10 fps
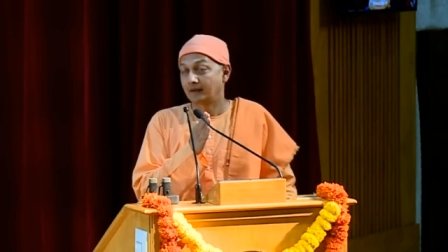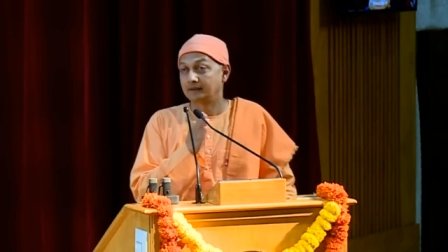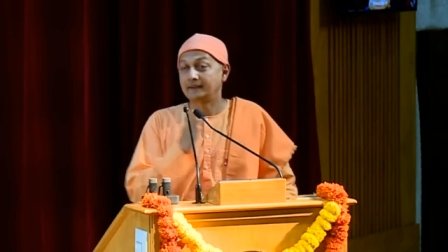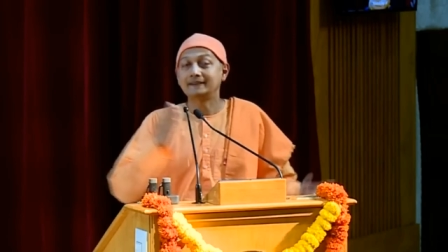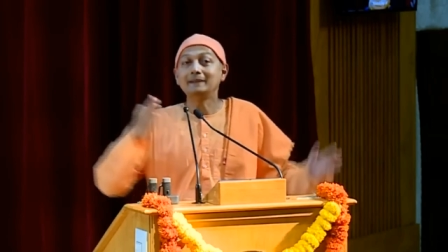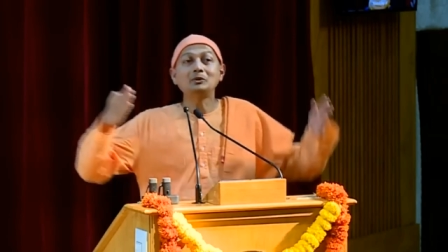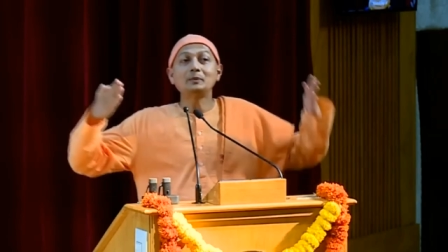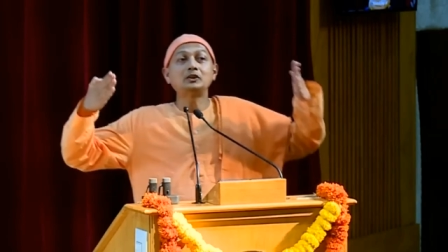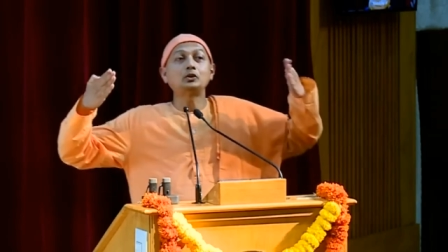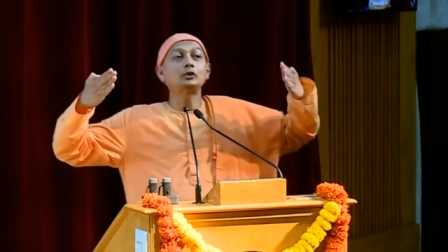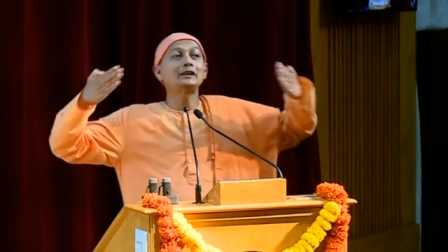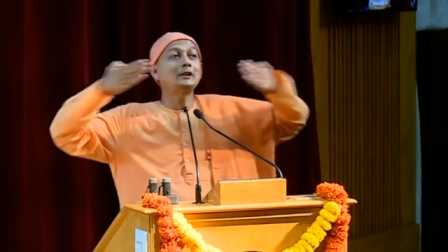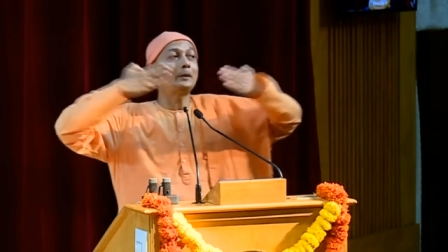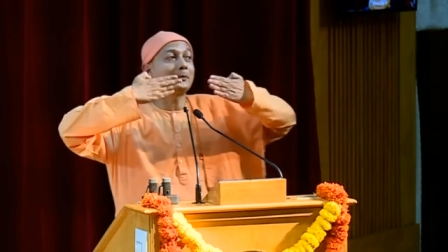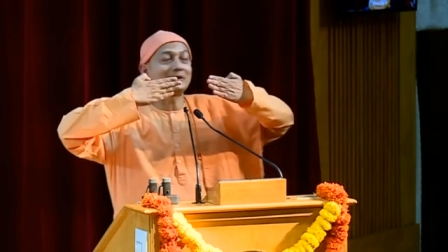They seem to be totally
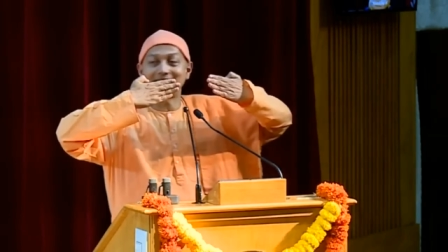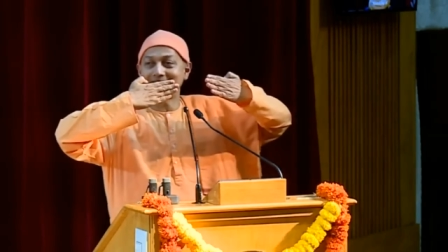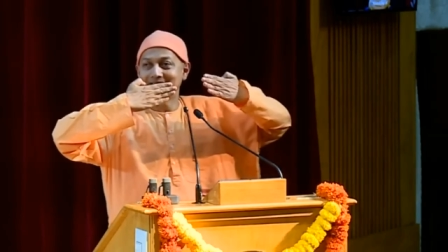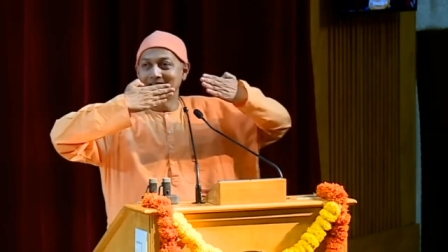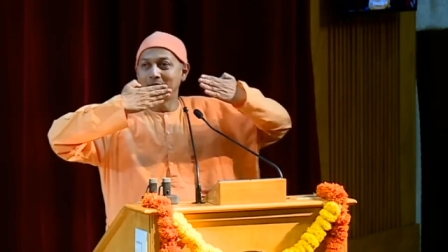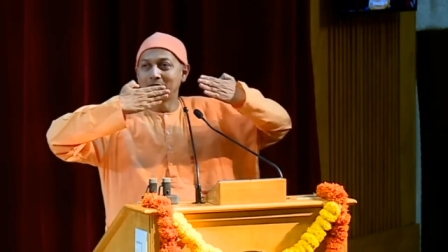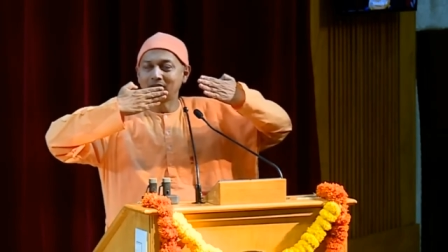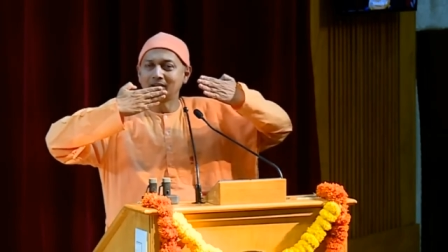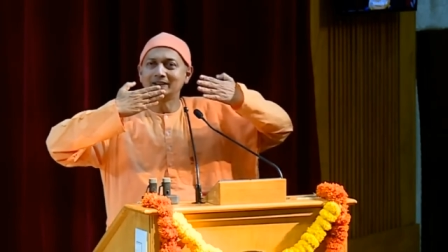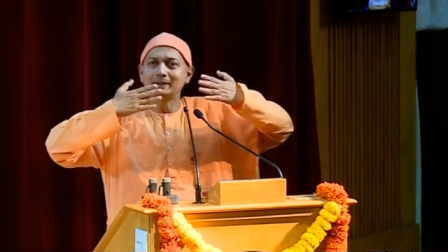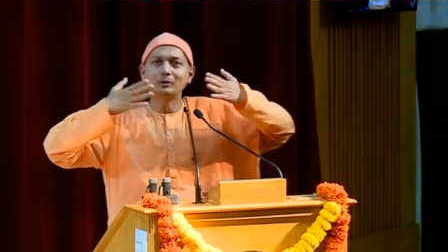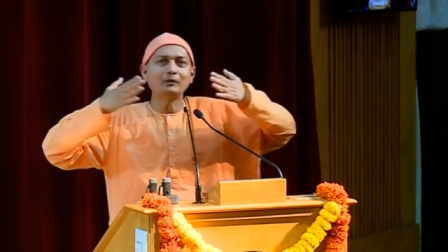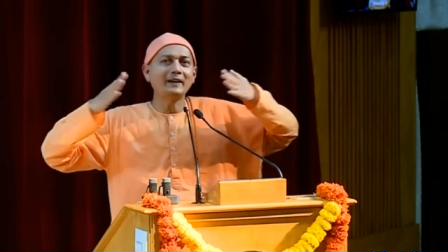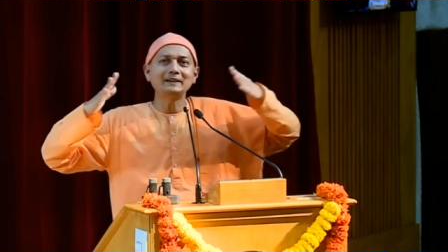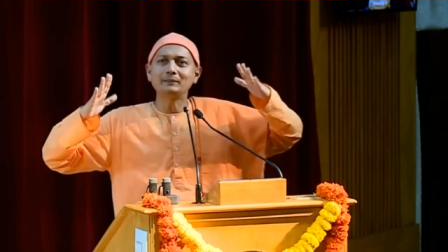opposite. When you study them, you
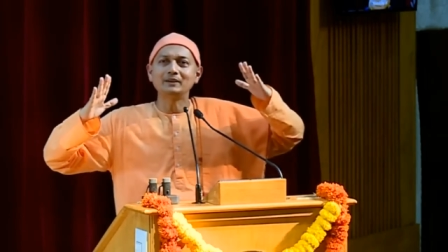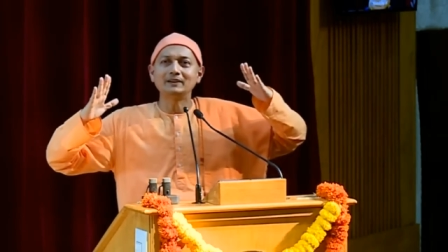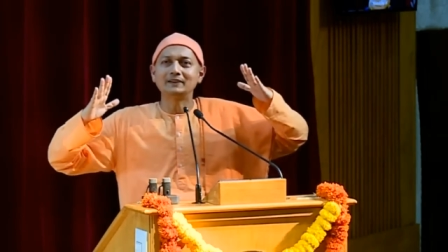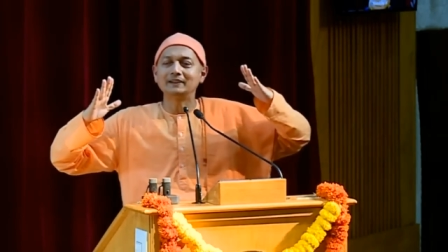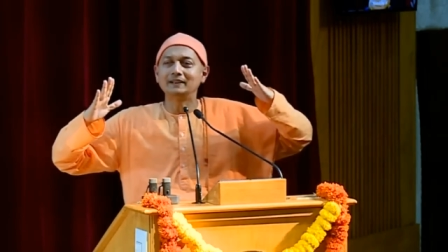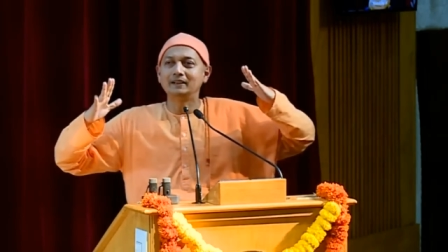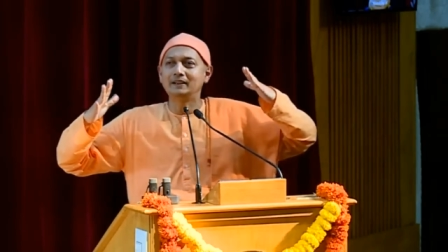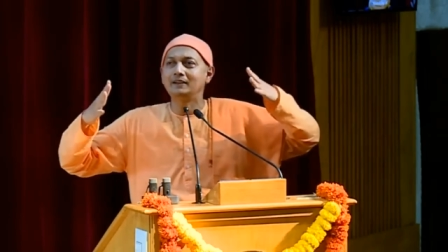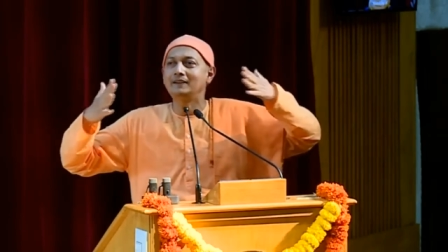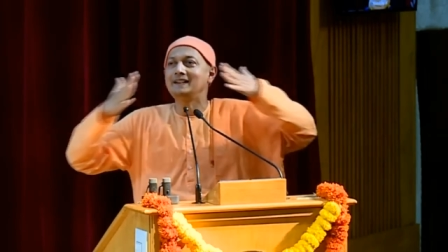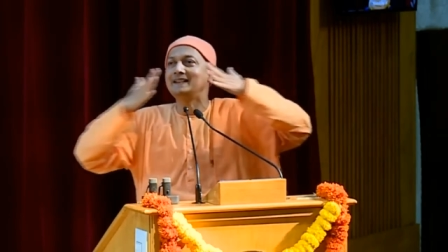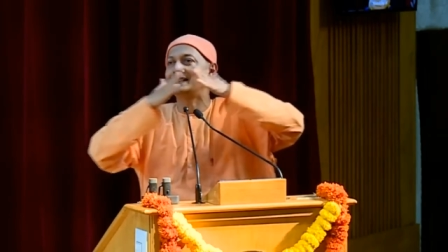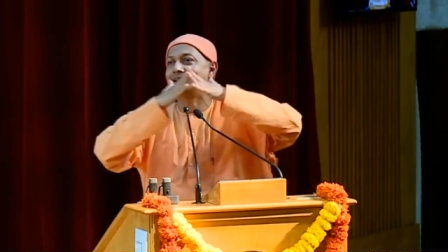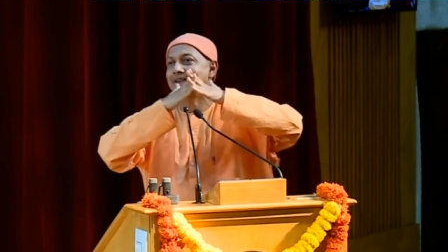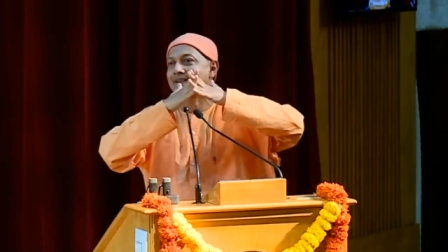find them eerily
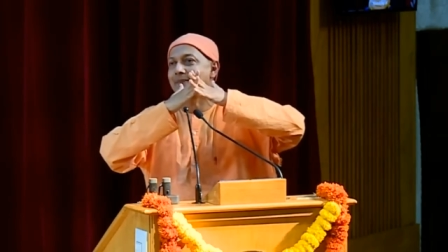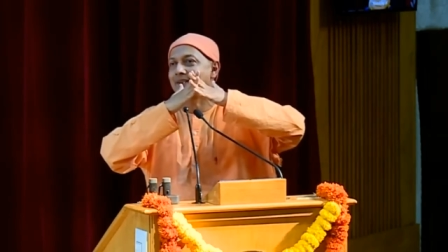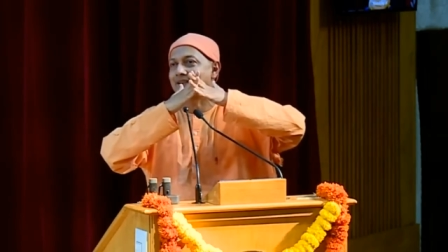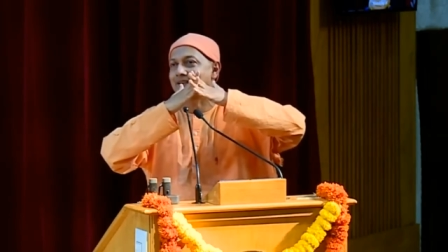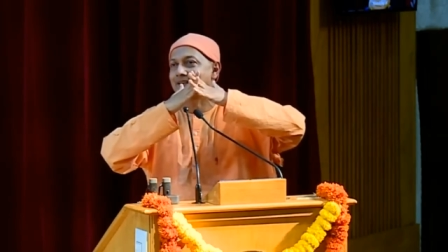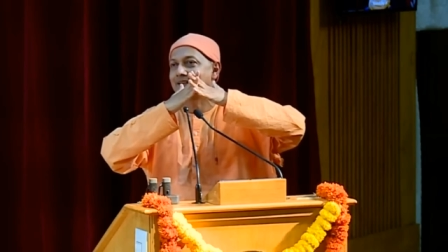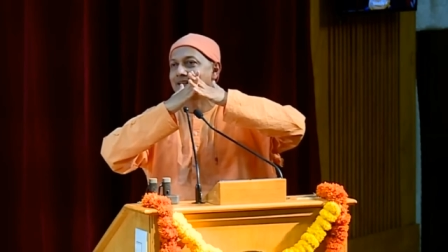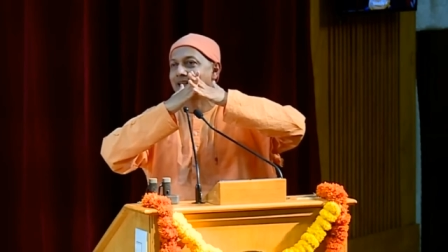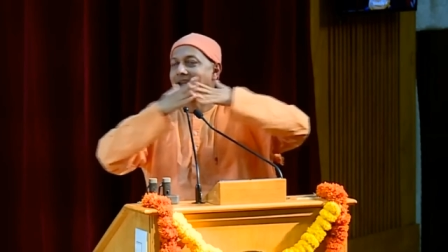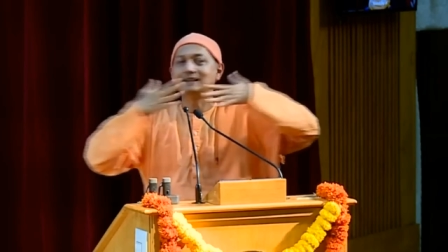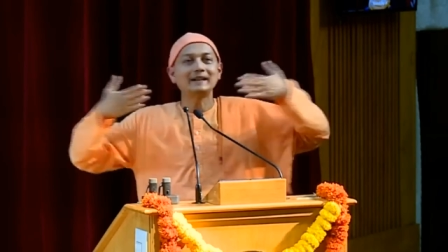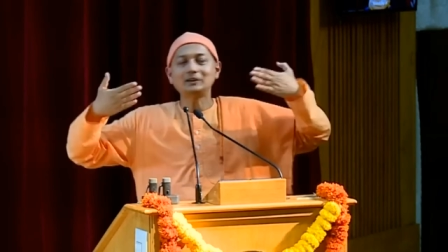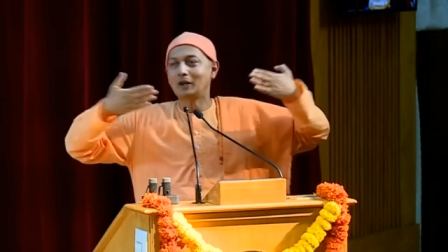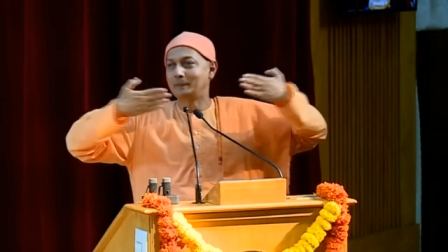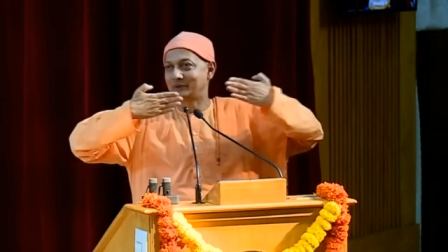uh, similar and yet
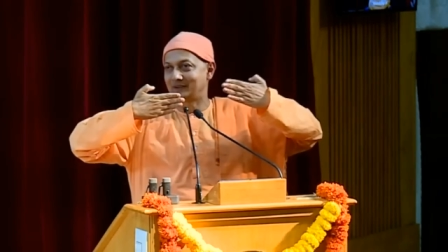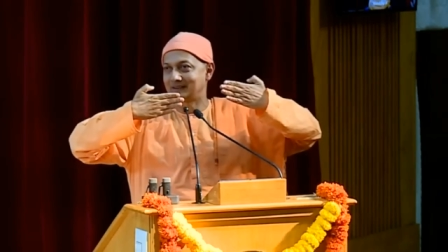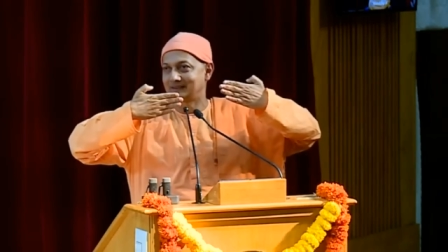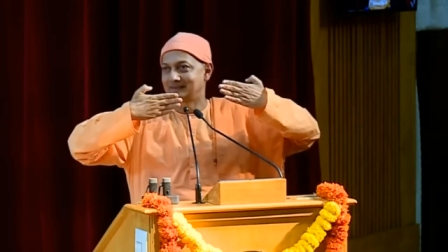opposite.